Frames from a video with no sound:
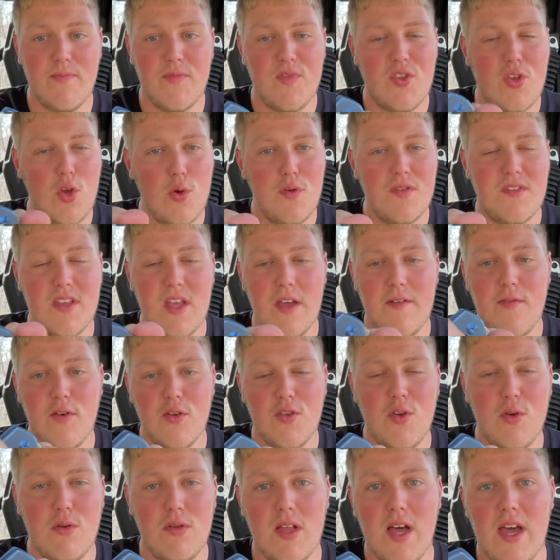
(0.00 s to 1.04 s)
too stiff or
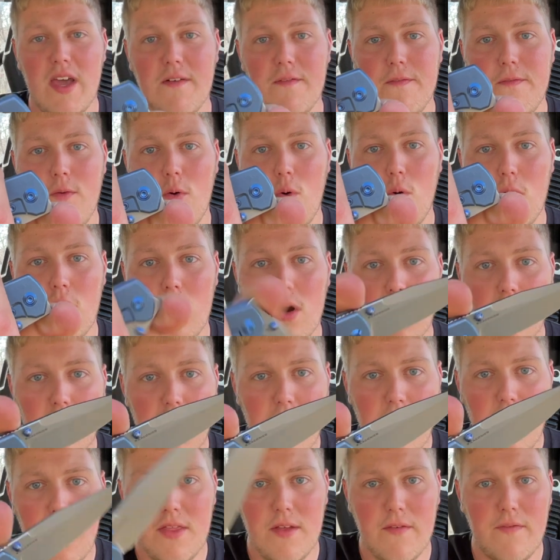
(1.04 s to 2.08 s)
too light for
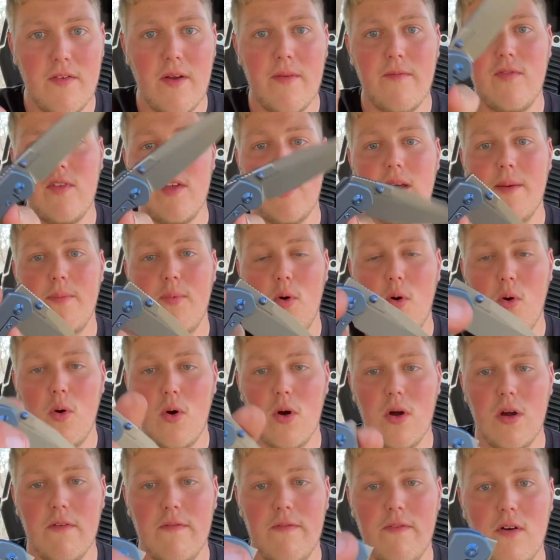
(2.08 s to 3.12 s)
the front flip
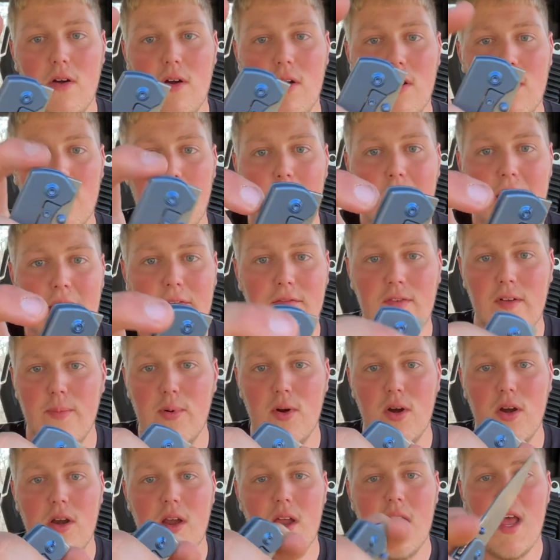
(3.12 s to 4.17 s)
or for the back
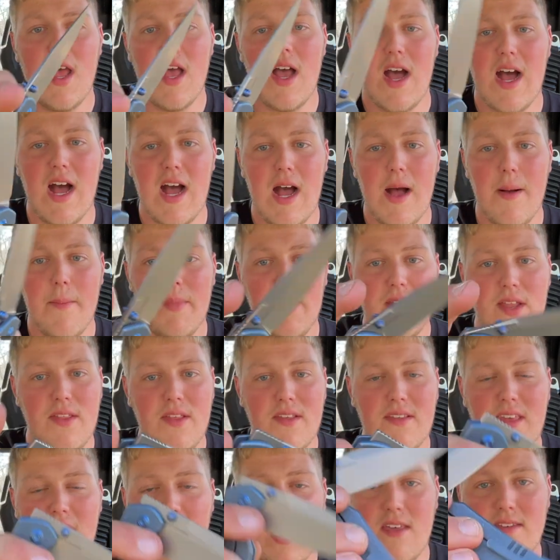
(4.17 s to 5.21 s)
flipper. Um, but in
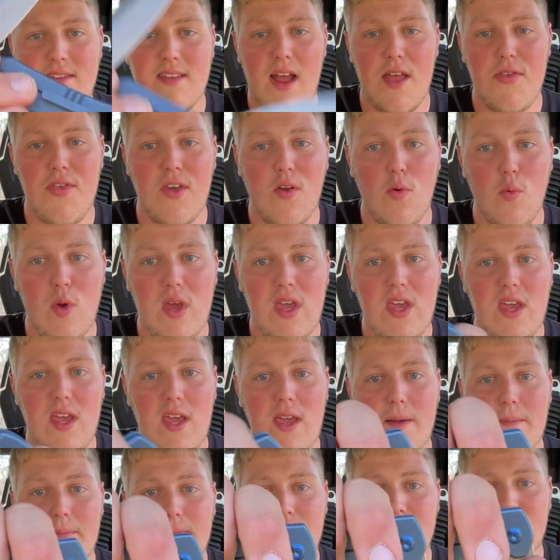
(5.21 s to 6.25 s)
this case, I think
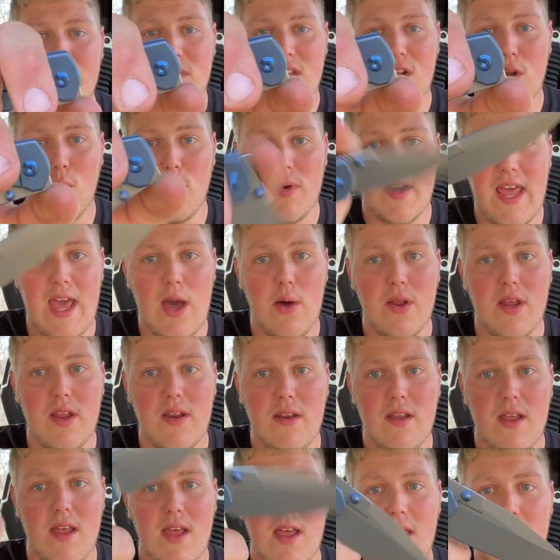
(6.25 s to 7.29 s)
we, you know, nailed it.
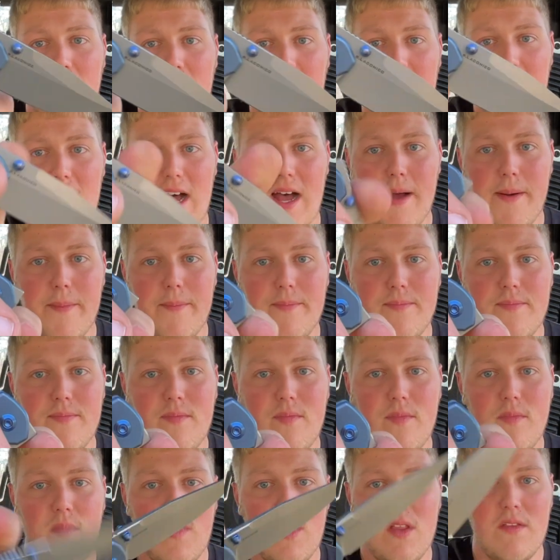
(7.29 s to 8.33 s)
Um,
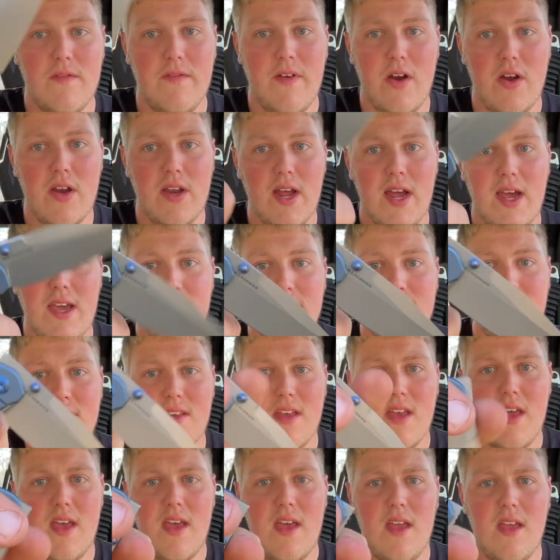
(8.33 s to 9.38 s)
very nice.
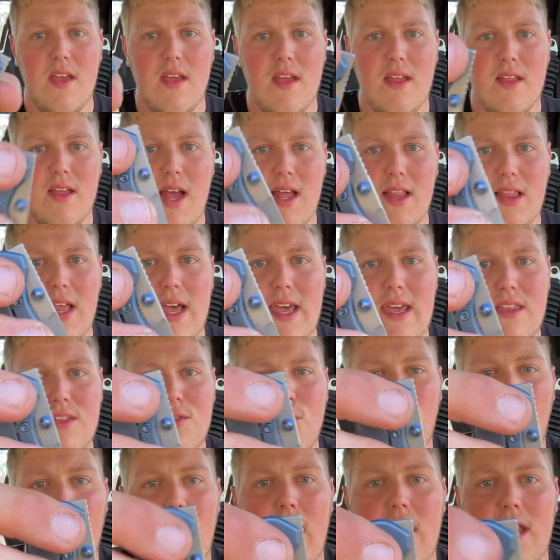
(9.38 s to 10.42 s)
I like the
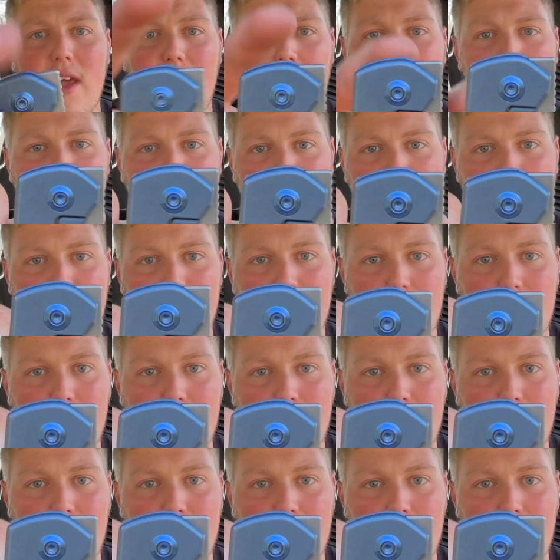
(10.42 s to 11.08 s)
way it just